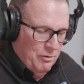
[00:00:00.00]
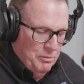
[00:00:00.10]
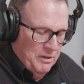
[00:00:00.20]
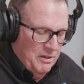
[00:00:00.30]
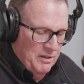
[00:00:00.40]

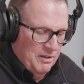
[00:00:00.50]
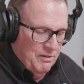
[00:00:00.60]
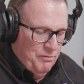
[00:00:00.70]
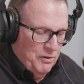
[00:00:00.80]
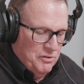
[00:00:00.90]

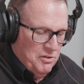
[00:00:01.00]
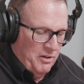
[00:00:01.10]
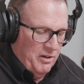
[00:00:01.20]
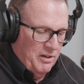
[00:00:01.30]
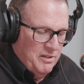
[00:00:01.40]
But first,
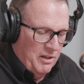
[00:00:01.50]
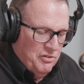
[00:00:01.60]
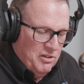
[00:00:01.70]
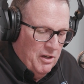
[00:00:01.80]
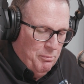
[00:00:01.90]
Larry, tell
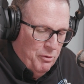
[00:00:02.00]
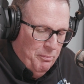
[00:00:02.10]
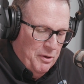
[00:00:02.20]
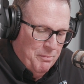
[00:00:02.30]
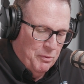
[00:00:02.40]
us a couple
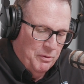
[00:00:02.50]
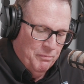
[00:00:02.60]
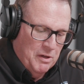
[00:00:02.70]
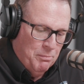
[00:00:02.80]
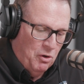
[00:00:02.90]

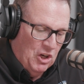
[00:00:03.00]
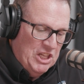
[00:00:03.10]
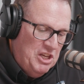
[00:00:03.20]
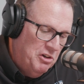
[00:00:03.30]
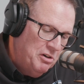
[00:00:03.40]
of
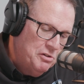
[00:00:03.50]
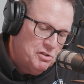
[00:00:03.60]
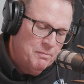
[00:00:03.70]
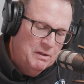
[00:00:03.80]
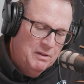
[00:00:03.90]

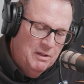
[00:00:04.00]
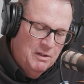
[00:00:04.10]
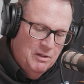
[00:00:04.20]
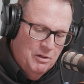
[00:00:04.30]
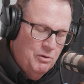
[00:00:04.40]
leaders
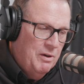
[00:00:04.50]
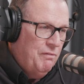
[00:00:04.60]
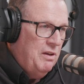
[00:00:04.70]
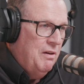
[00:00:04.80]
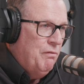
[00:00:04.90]
who
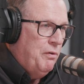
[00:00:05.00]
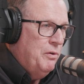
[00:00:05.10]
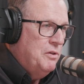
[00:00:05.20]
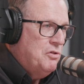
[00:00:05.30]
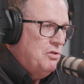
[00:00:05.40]
have
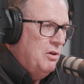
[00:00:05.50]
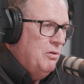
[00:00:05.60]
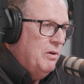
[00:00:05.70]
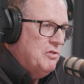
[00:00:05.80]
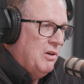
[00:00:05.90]
influenced
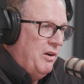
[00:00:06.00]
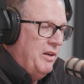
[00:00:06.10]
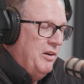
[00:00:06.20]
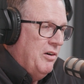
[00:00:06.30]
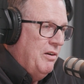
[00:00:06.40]
you as a
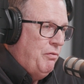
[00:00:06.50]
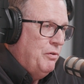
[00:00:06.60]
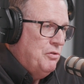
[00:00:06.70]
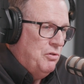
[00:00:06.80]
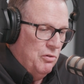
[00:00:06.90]
leader,
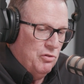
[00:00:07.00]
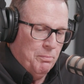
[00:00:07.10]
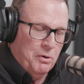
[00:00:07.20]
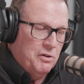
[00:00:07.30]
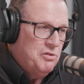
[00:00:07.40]
influenced you as
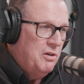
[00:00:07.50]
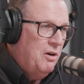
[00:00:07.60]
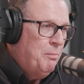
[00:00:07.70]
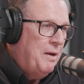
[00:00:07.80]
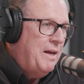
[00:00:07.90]
a person
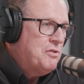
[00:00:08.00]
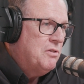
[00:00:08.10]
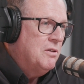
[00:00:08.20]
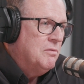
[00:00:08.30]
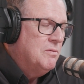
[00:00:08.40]
and a
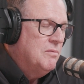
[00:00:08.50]
pastor.